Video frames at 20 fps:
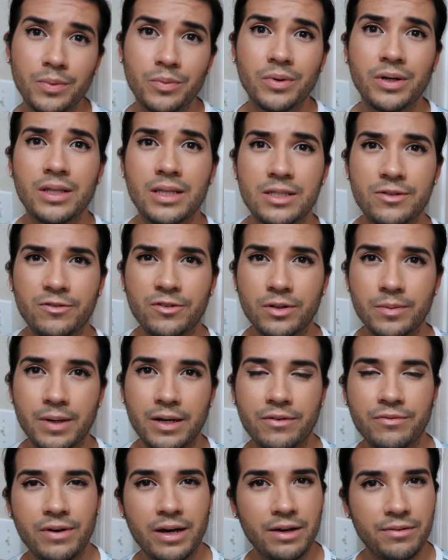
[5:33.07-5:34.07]
I've been wearing this for
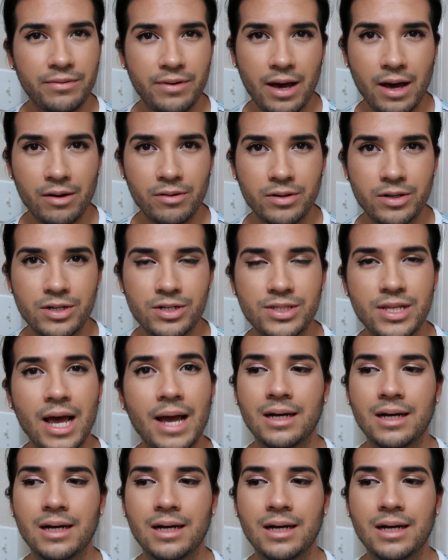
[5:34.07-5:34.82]
about five hours.